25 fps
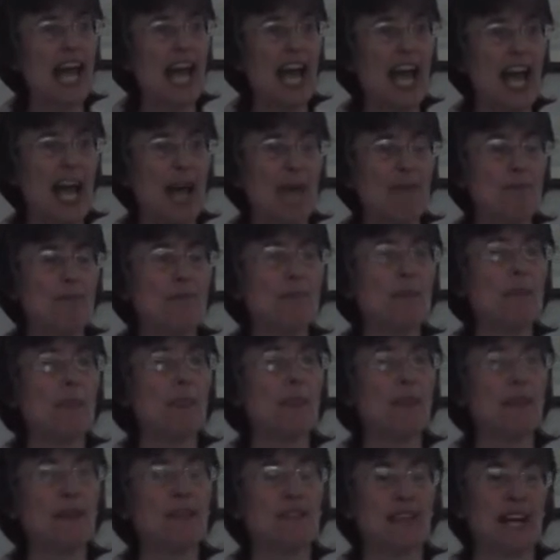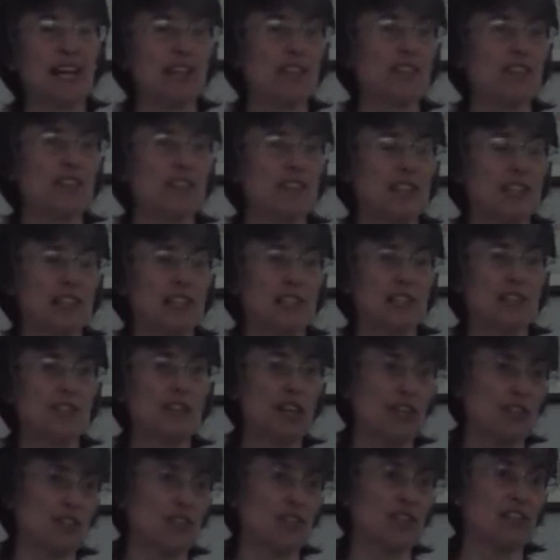that it's
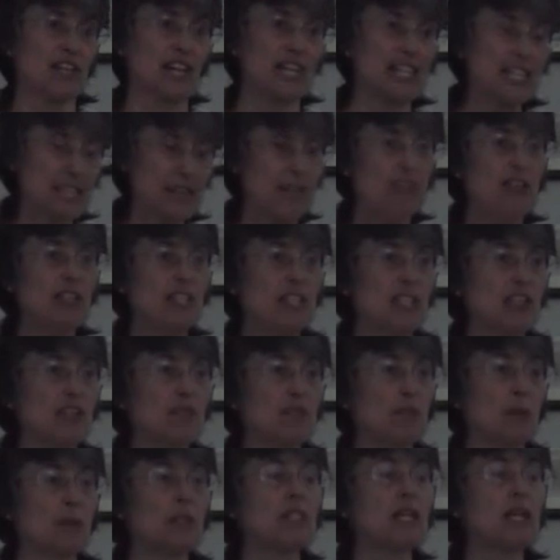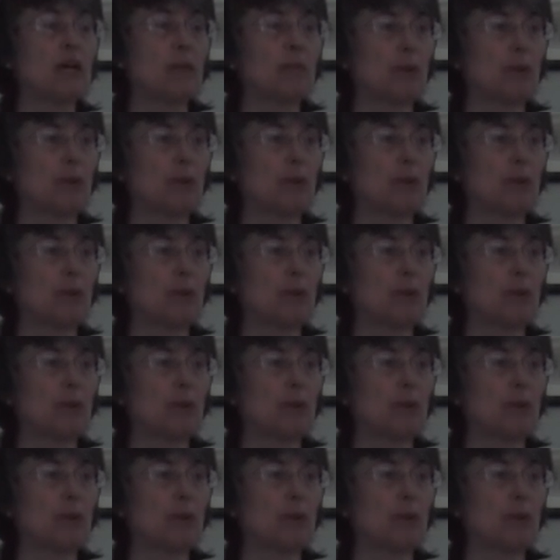not just activities, but